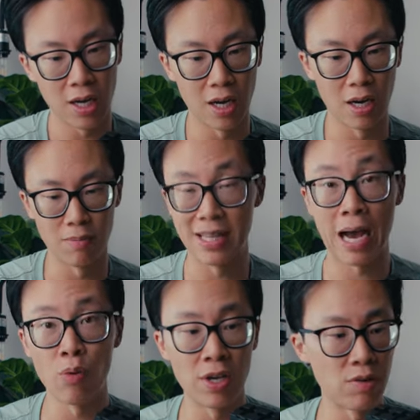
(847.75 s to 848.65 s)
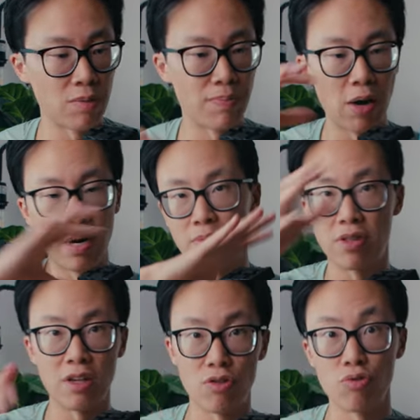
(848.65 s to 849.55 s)
And that way you can power
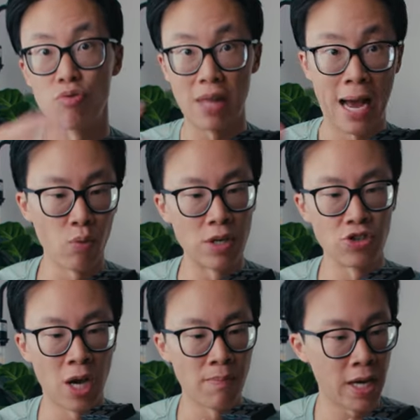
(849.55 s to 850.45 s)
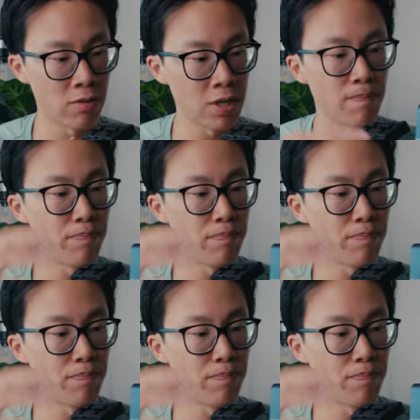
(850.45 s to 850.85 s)
everything through that one giant battery.